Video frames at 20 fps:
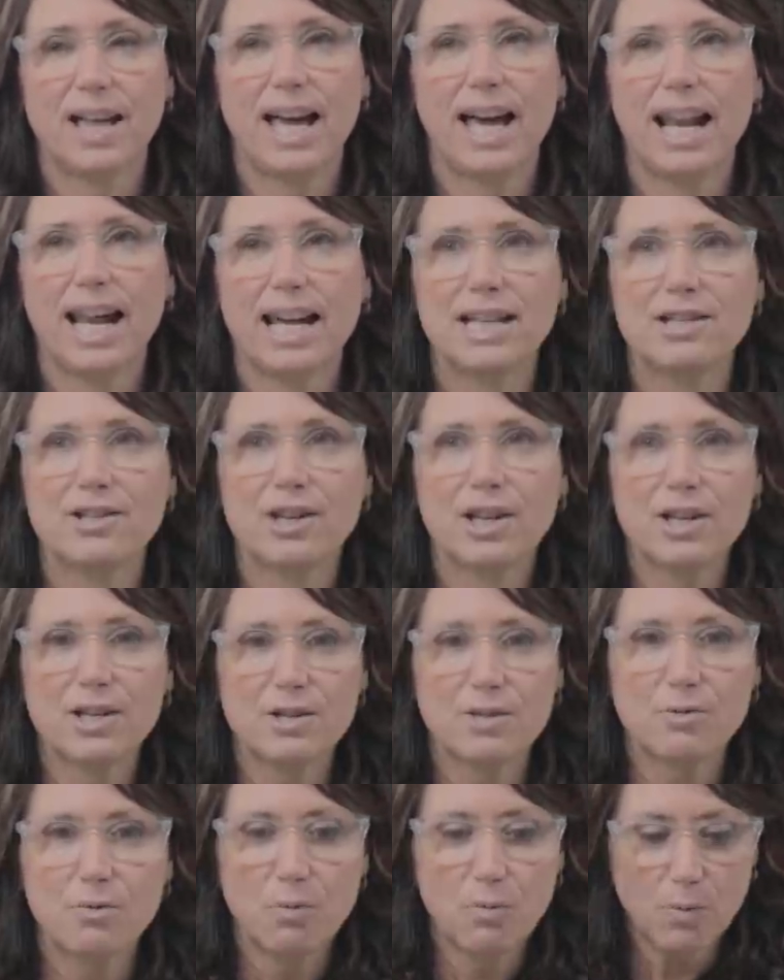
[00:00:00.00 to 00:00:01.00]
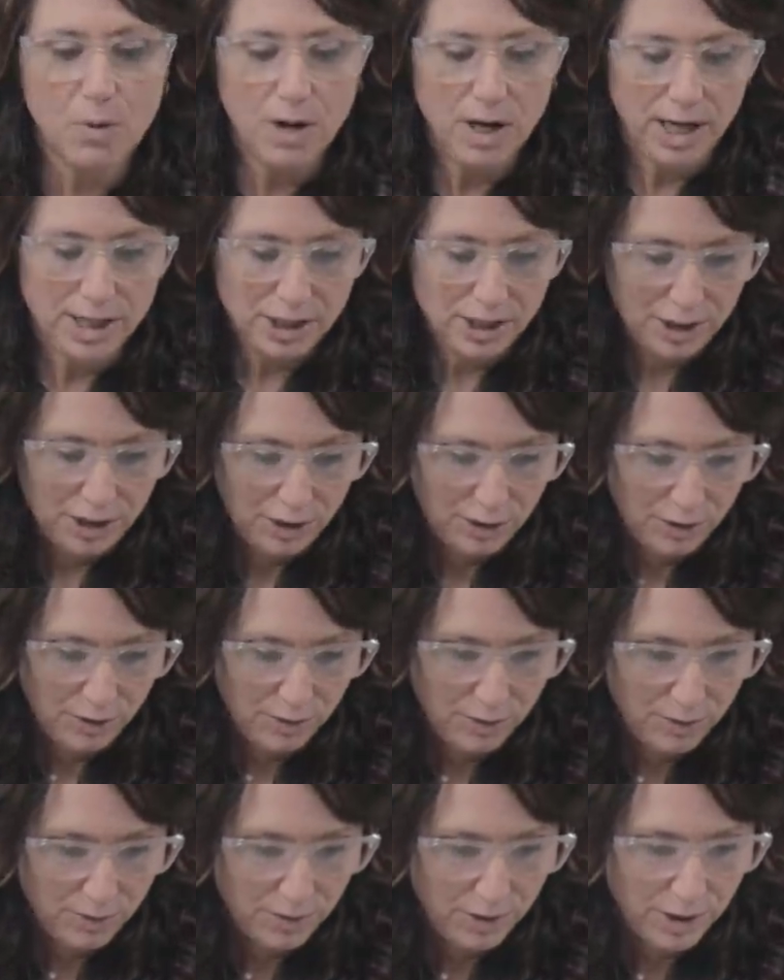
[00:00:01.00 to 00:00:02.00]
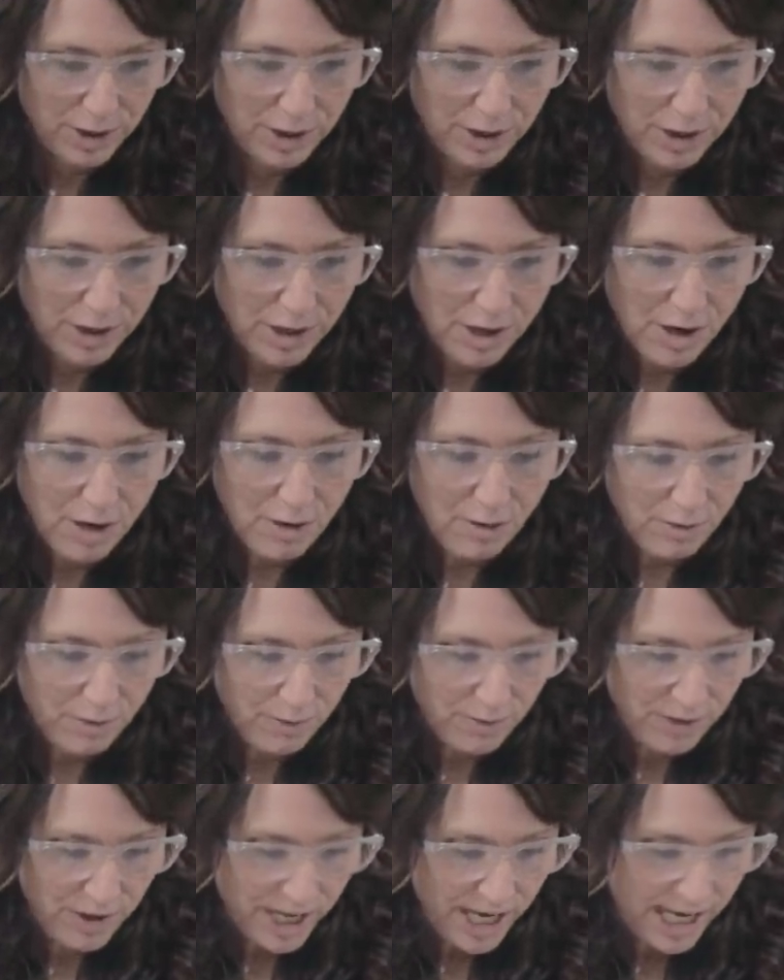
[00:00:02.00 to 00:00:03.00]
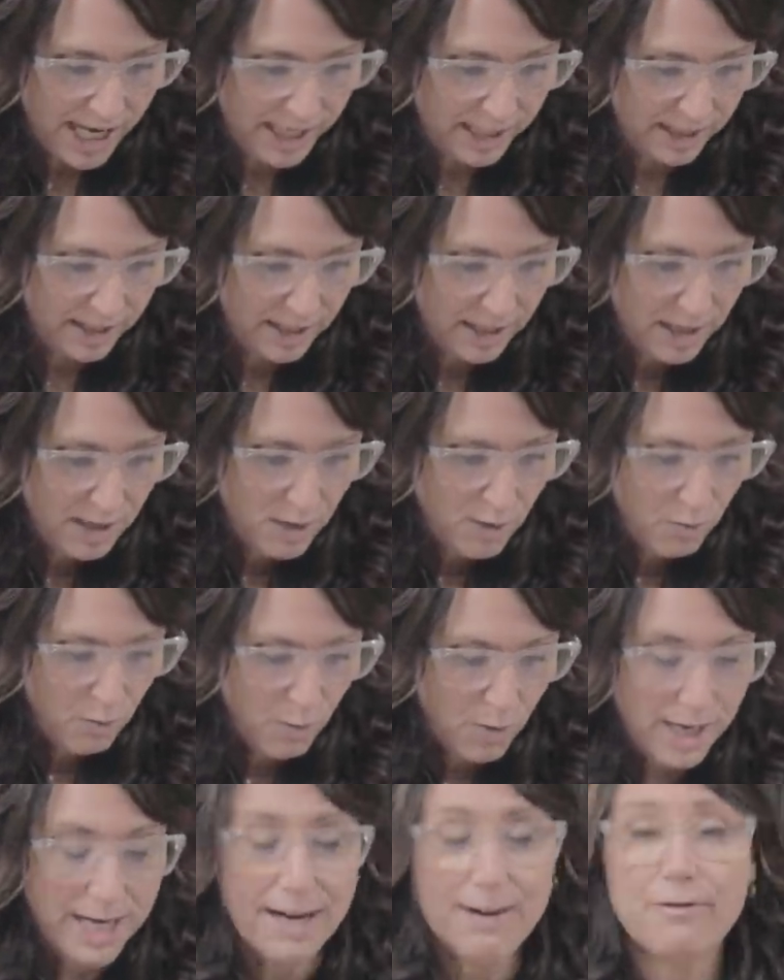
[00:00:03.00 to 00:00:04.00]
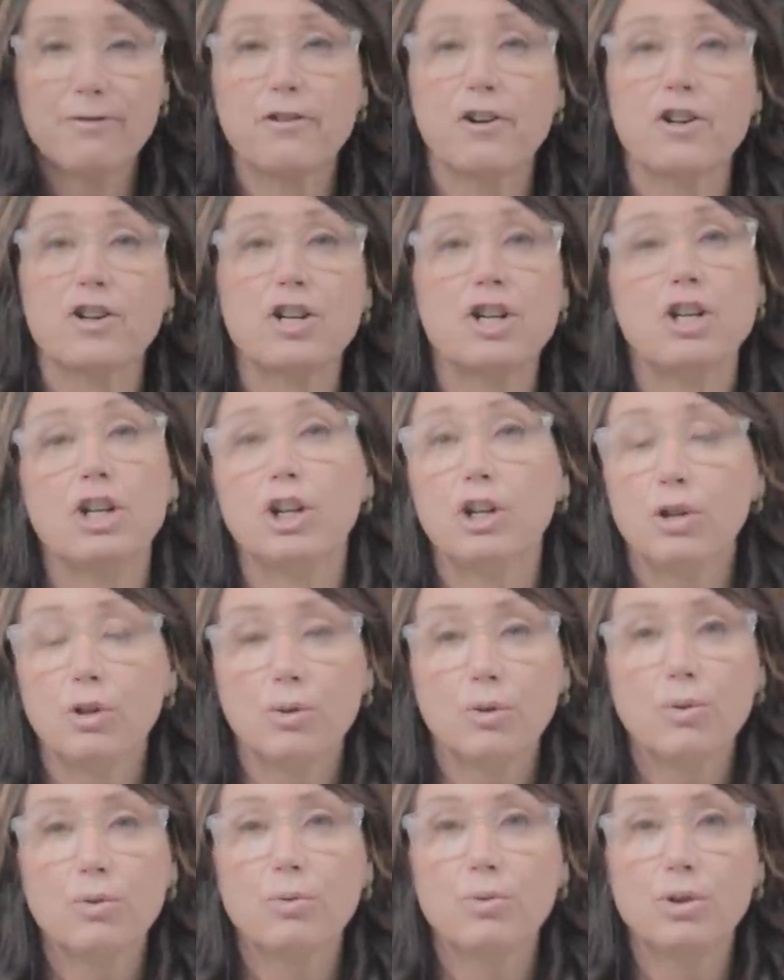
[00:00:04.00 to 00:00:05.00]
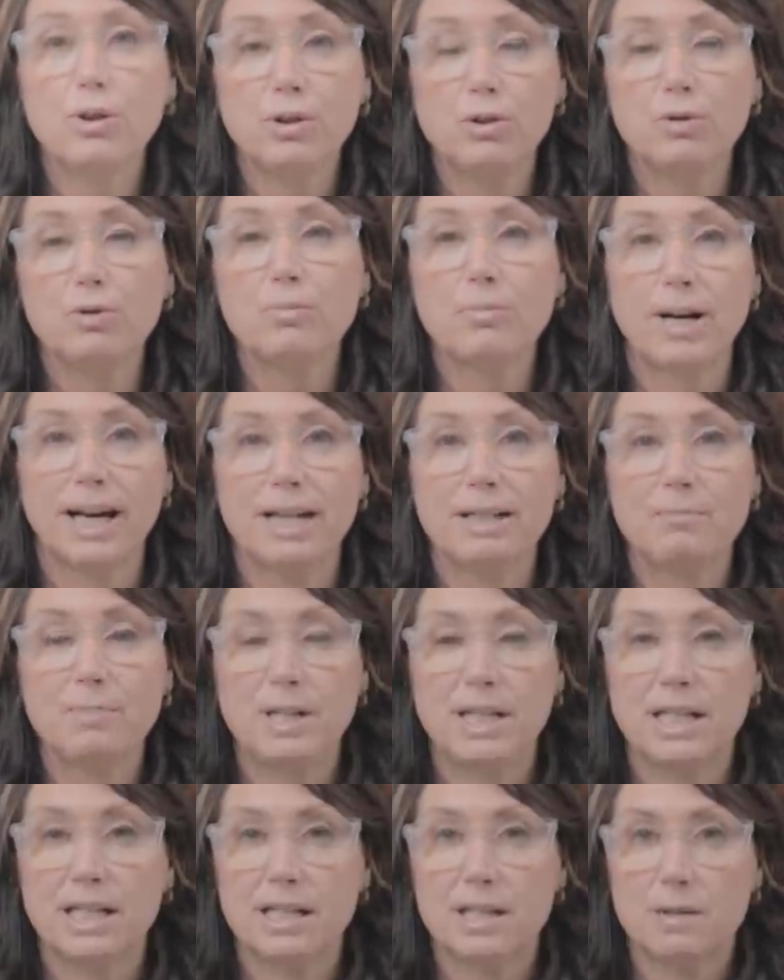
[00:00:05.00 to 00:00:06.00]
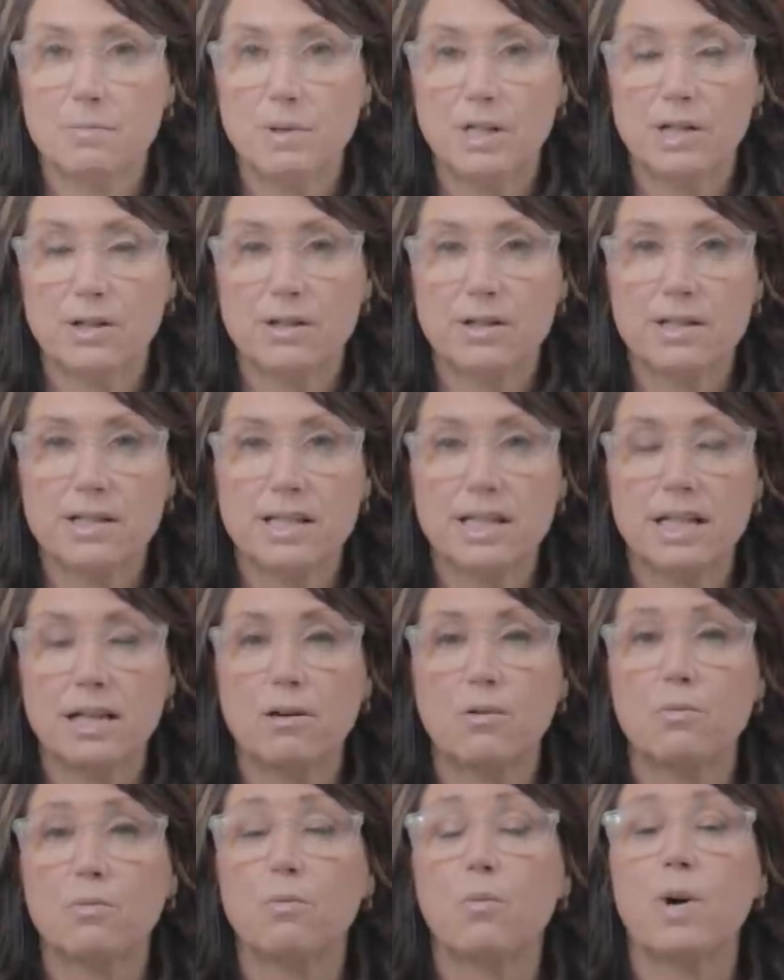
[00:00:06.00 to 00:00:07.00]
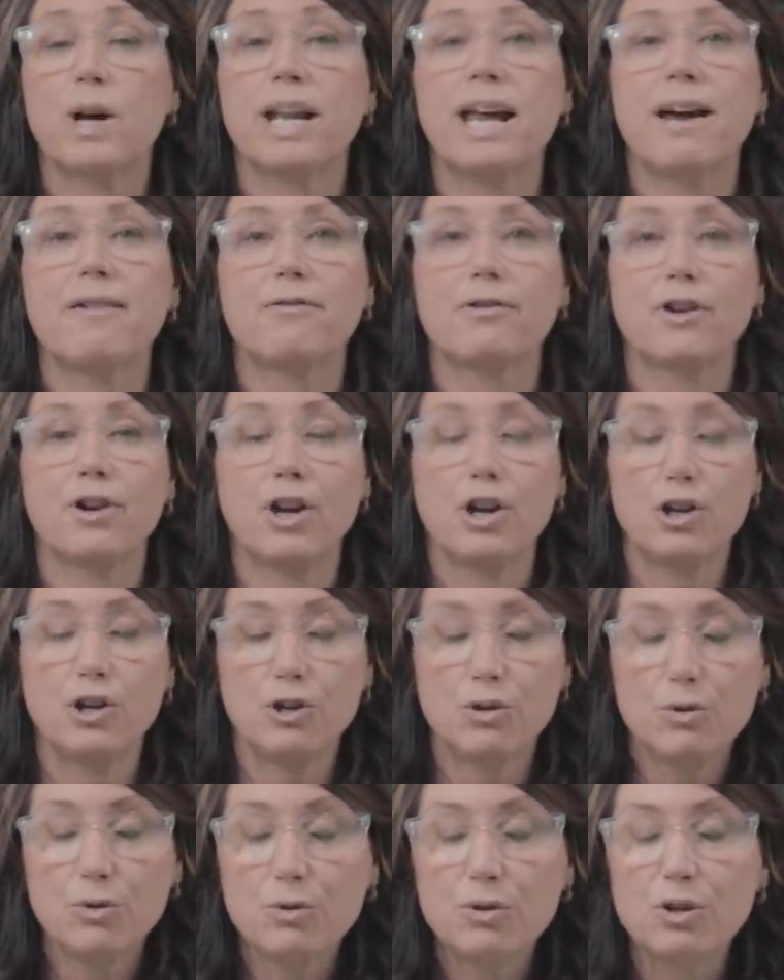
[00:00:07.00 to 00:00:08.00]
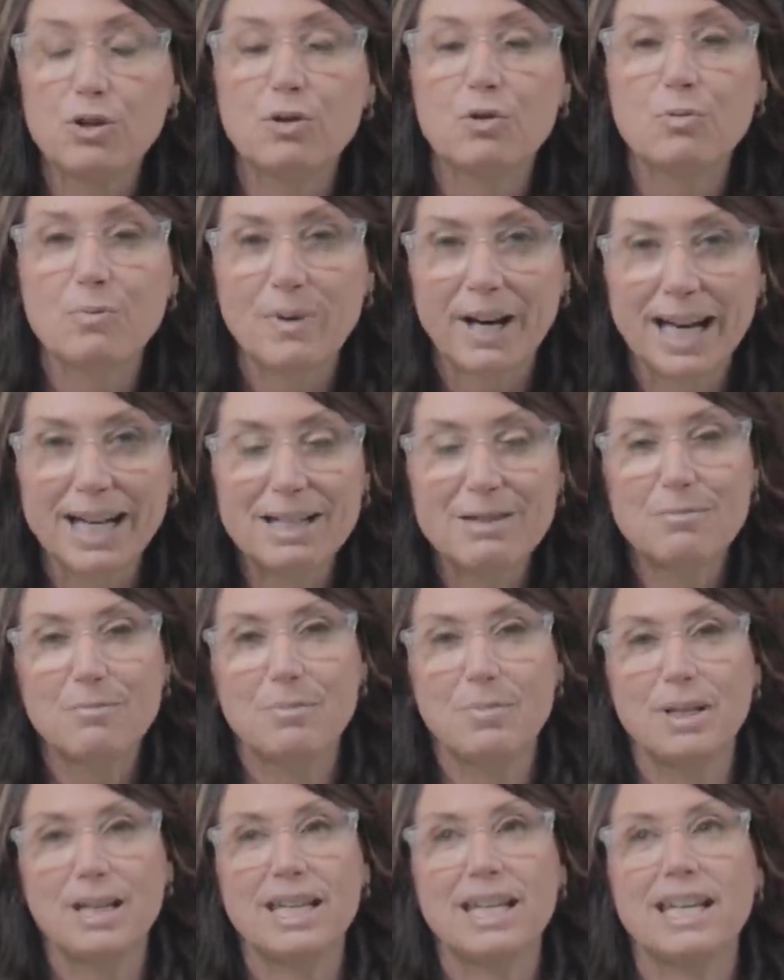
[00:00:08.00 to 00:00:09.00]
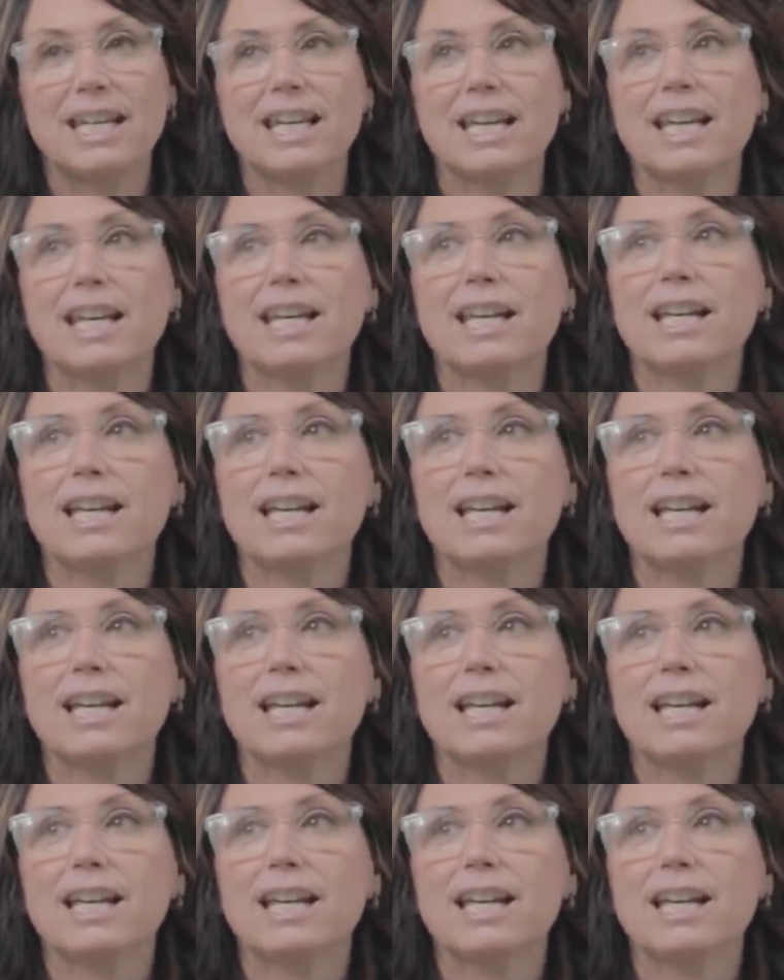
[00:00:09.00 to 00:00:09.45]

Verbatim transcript: And I just want you to know that whatever new you might be experiencing, whatever new you might be